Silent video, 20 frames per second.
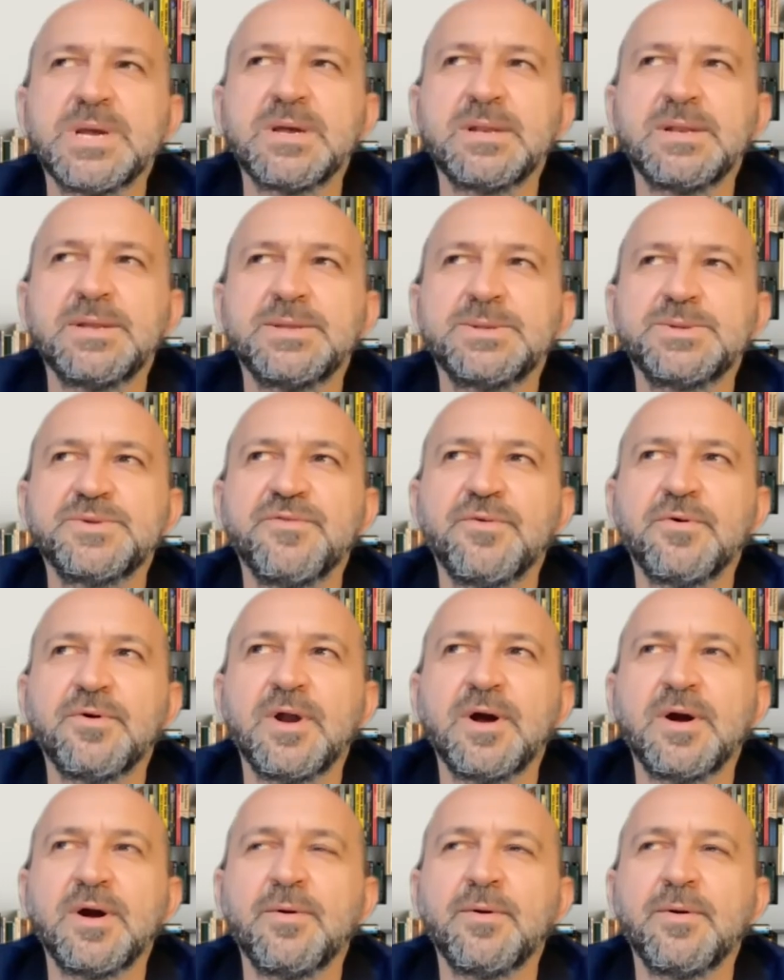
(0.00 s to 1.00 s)
challenge
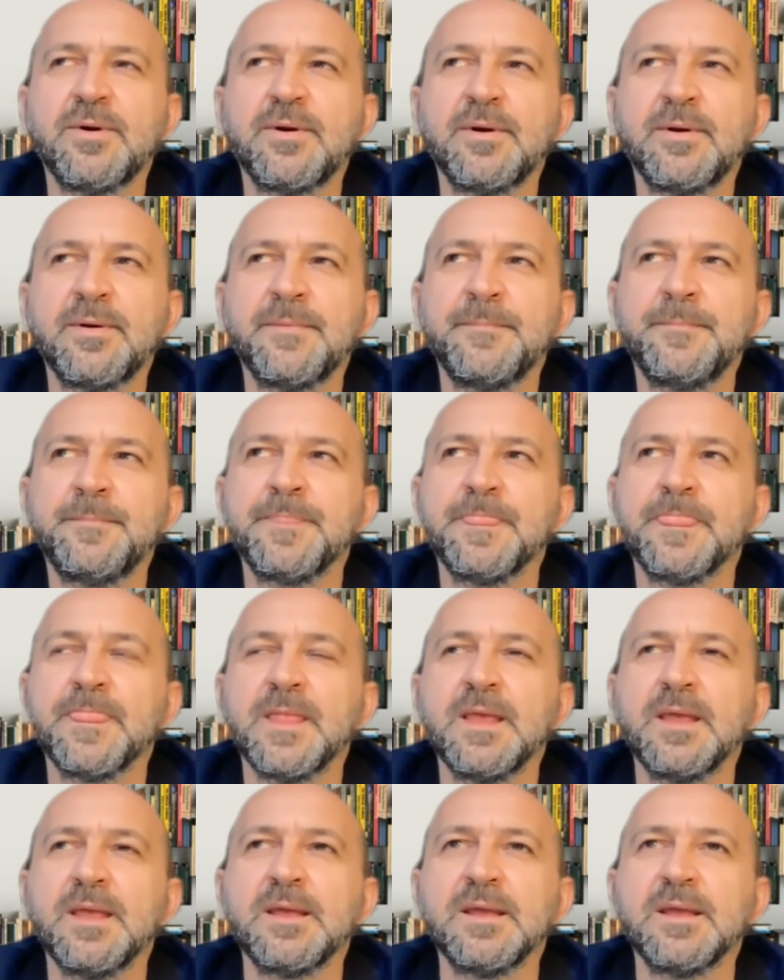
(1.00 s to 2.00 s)
for our
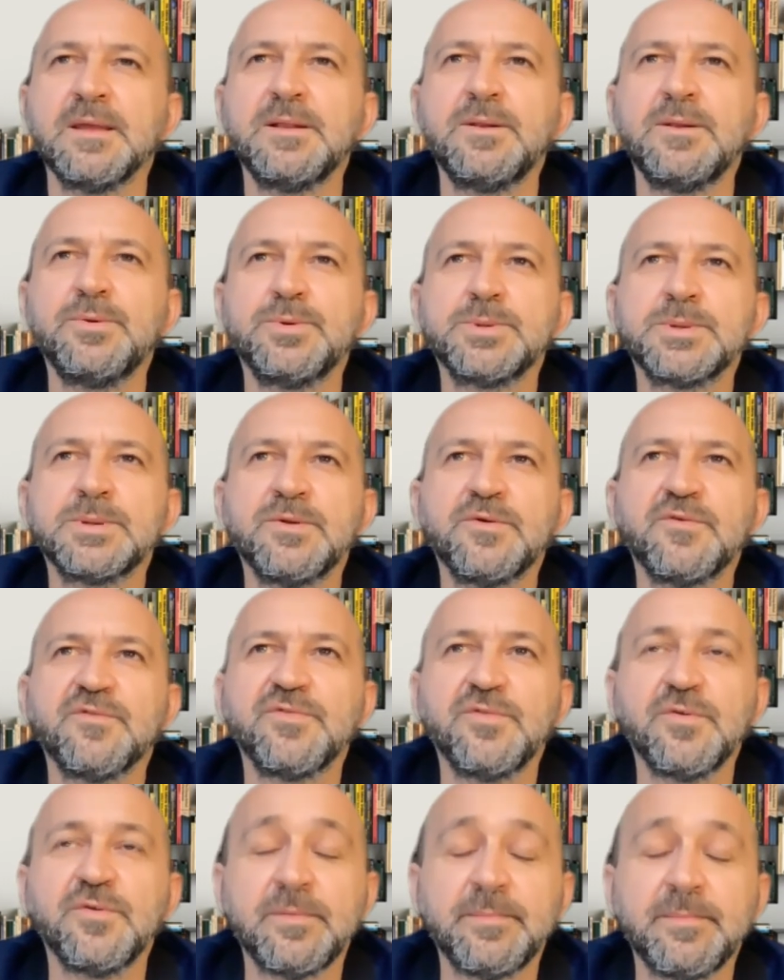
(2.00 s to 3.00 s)
illusion
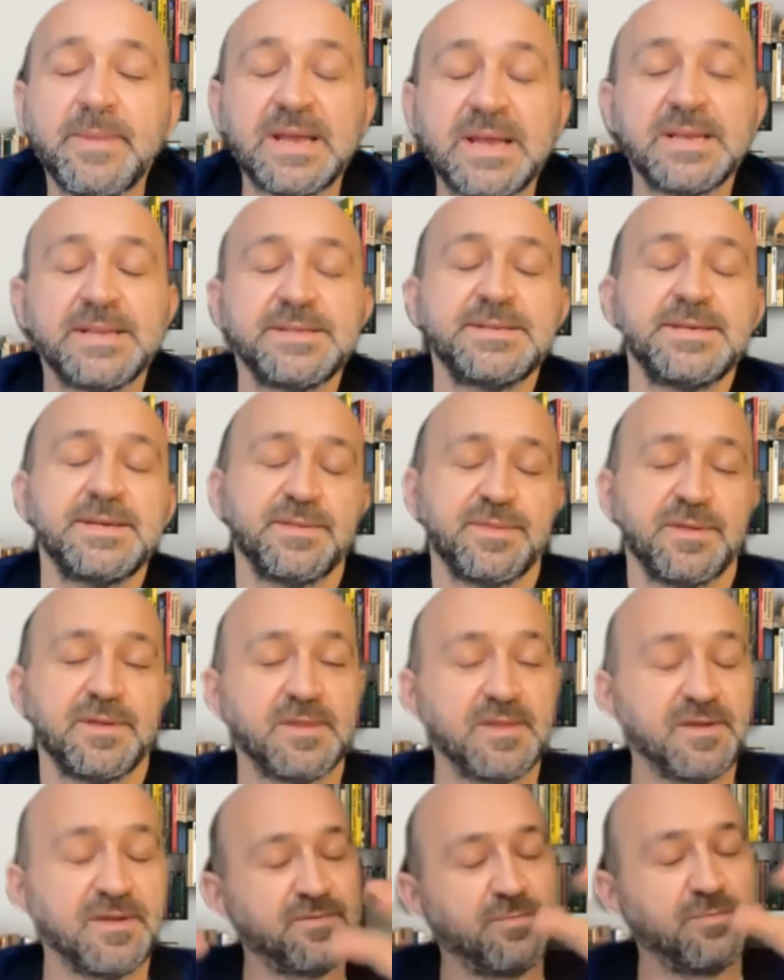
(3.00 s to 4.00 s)
of normality i
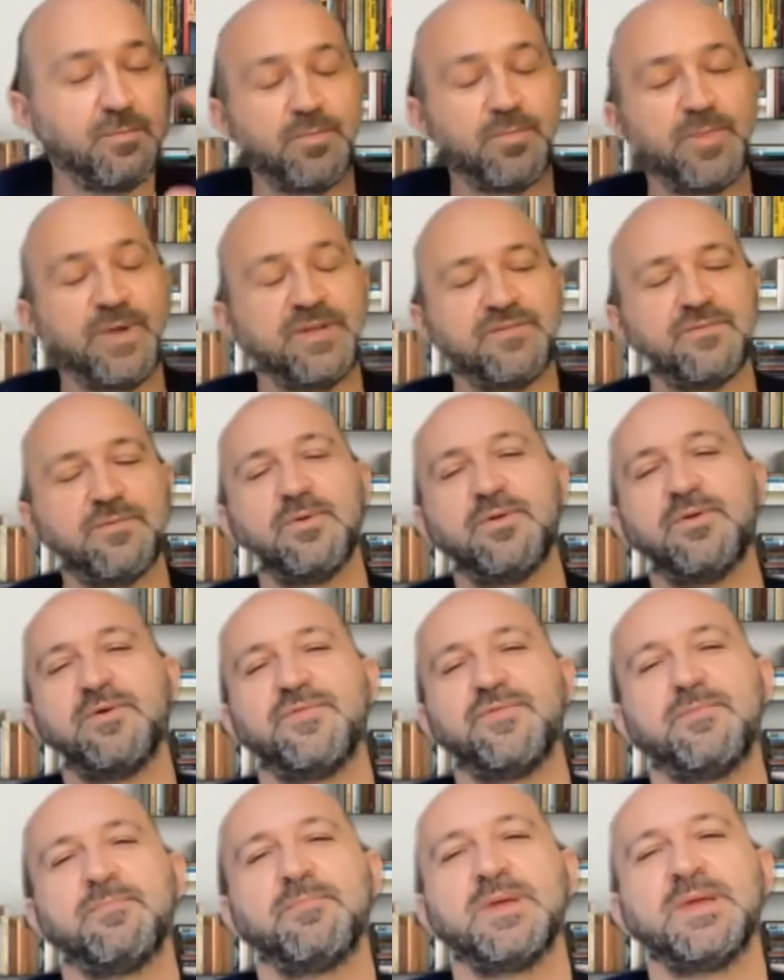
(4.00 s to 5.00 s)
think that that's one
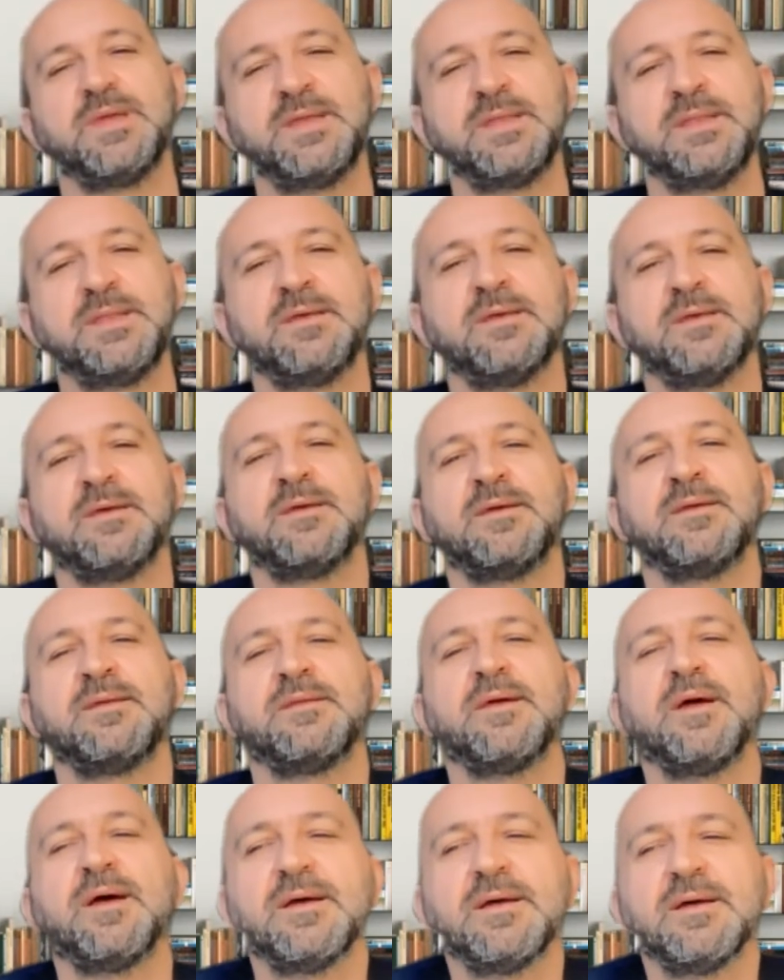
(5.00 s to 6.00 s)
of the main
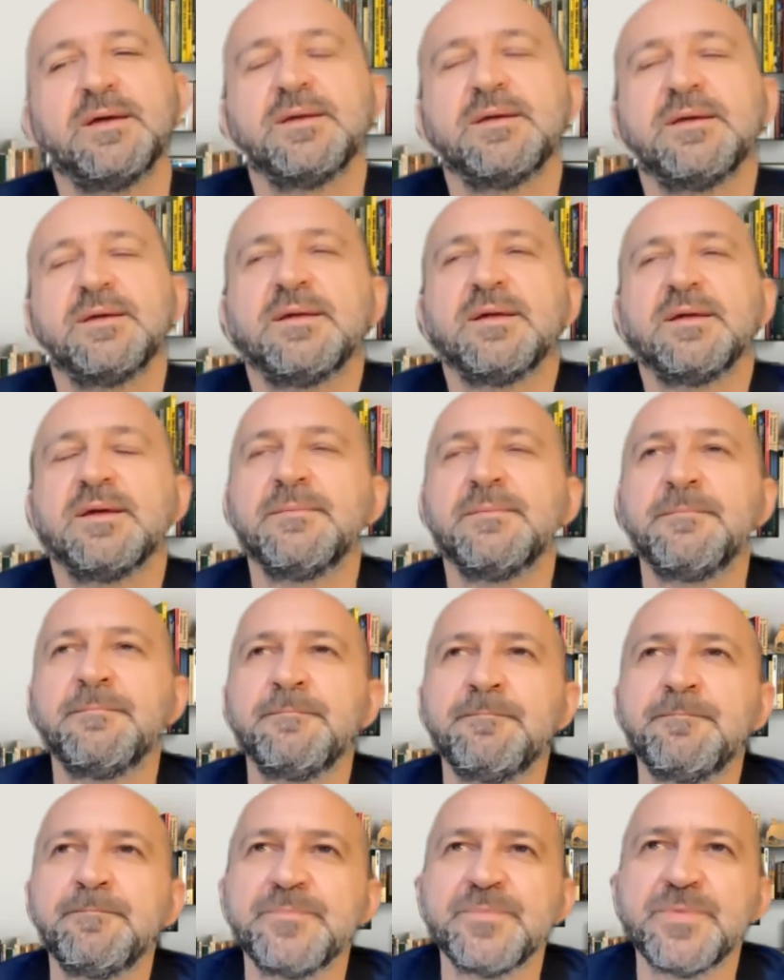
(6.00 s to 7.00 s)
uh,
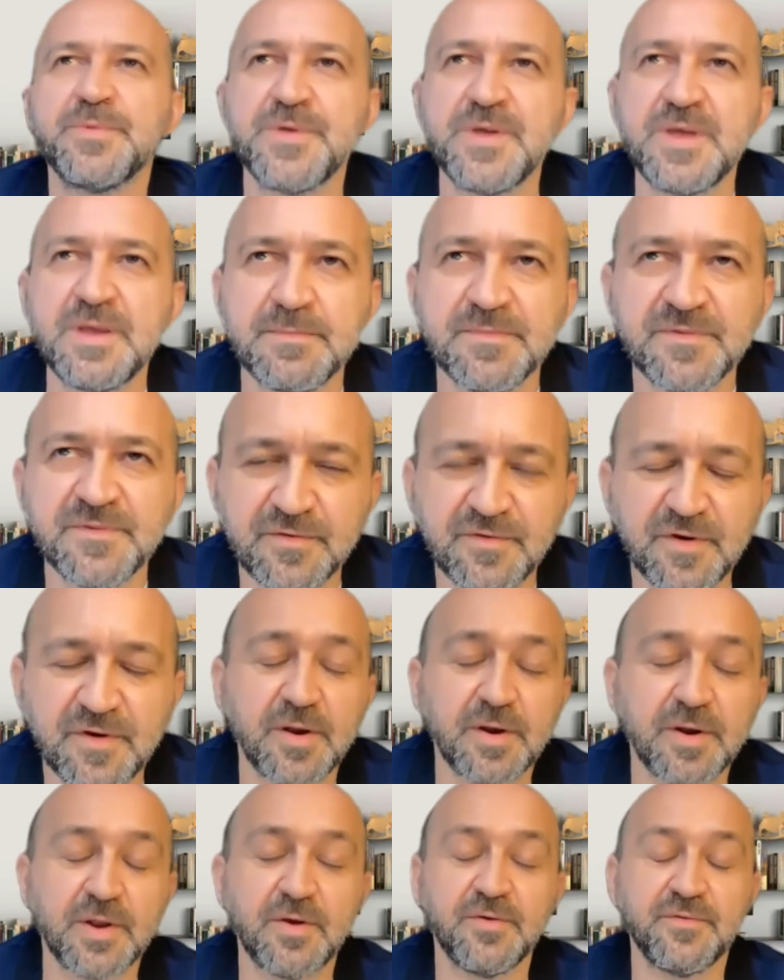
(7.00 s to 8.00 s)
um, themes of
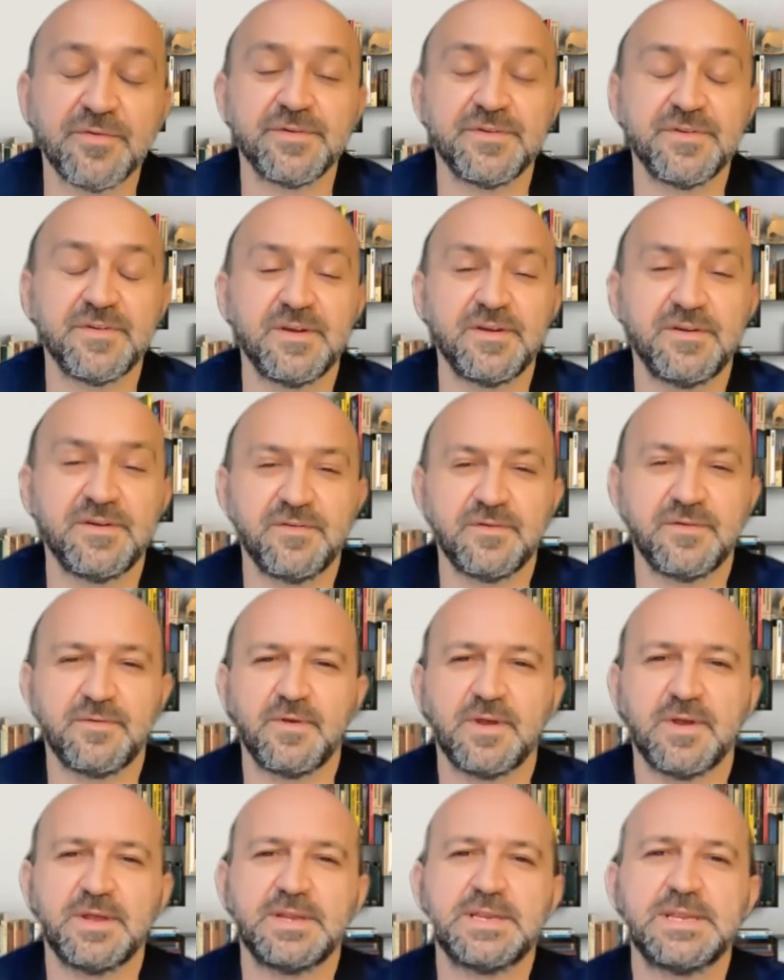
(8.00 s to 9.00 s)
our conversation
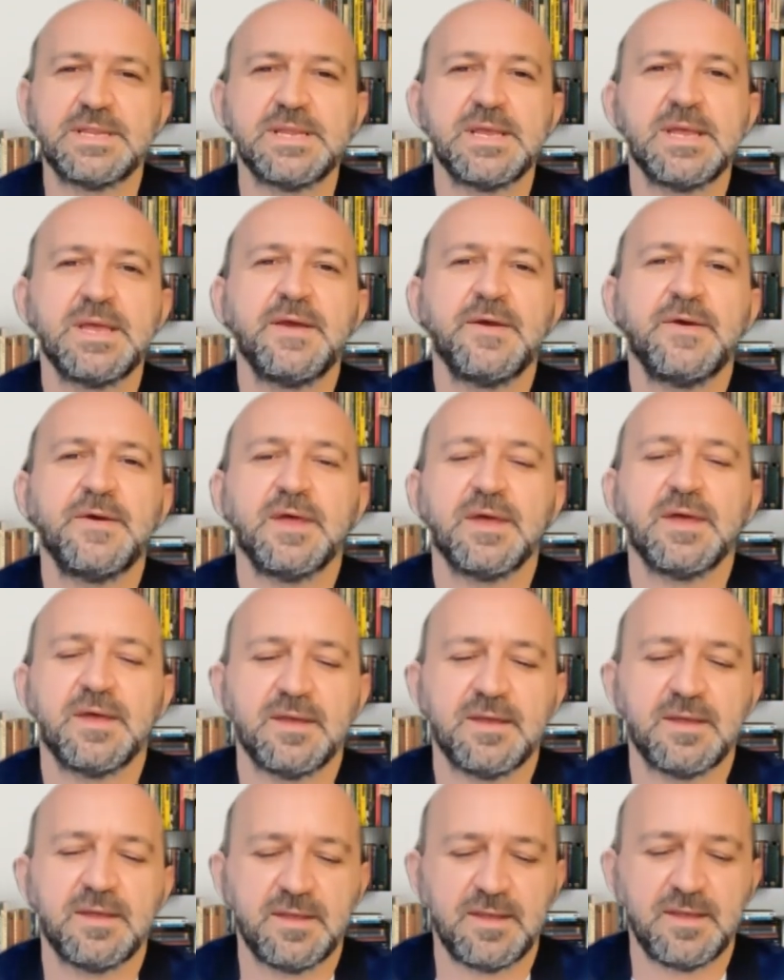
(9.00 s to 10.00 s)
right
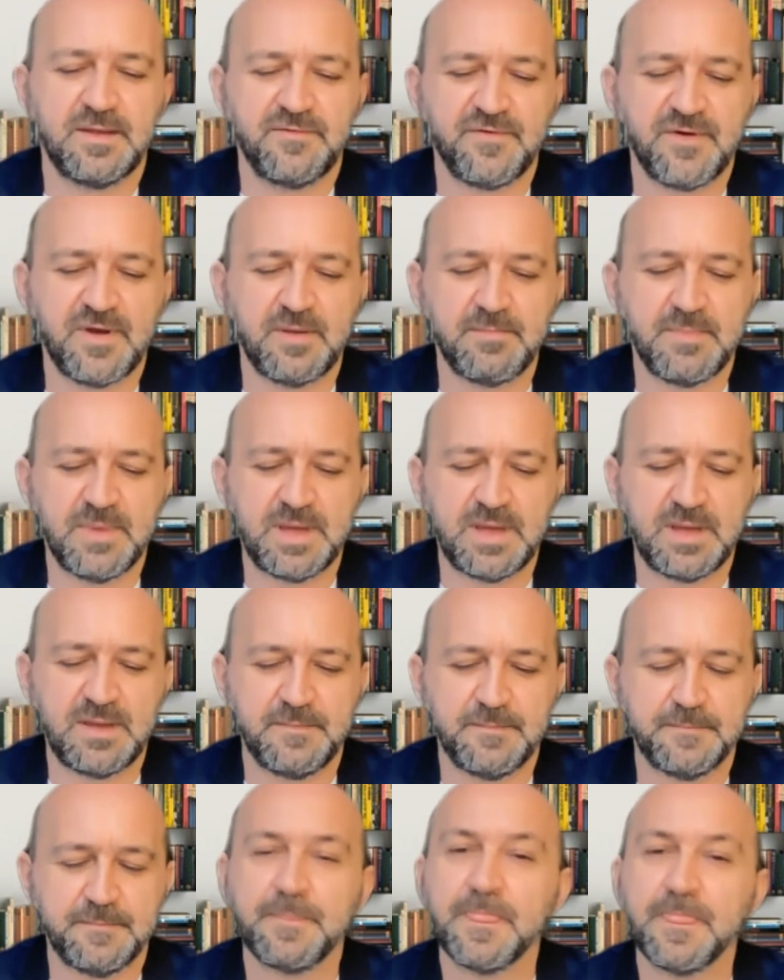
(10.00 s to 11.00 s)
uh, if i
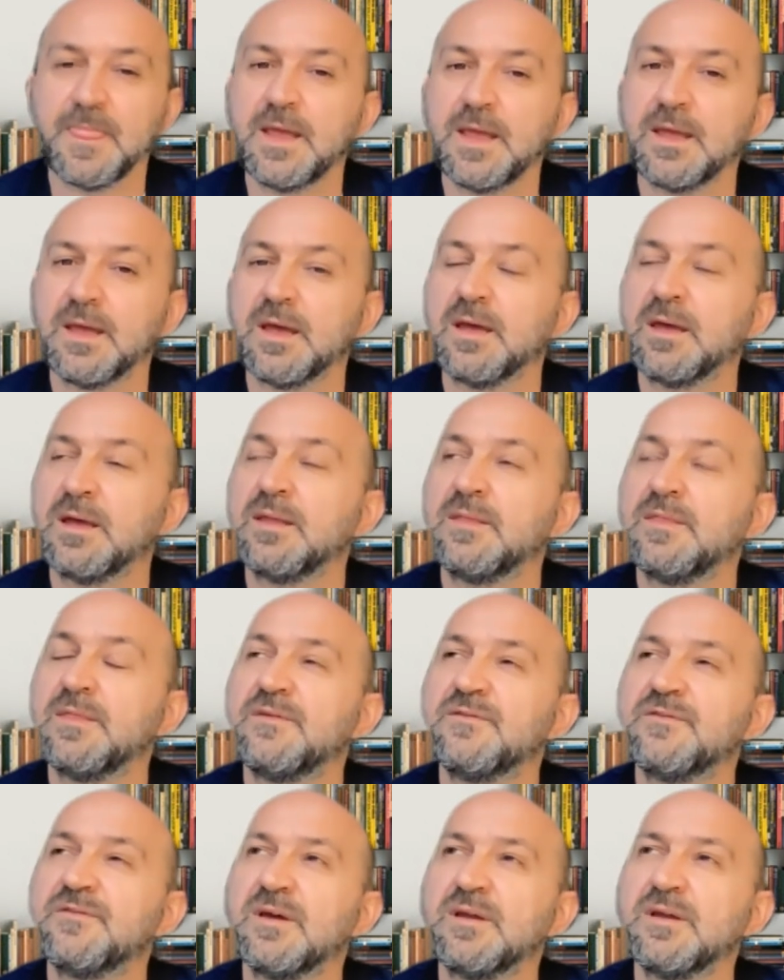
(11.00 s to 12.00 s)
may uh,
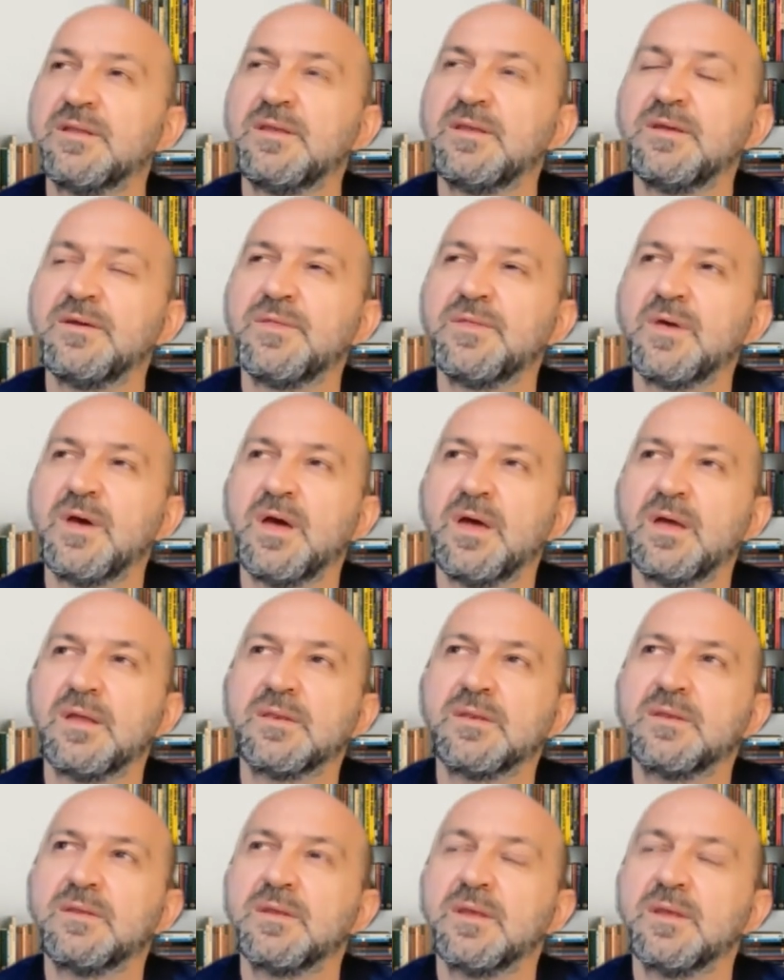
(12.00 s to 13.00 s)
this idea that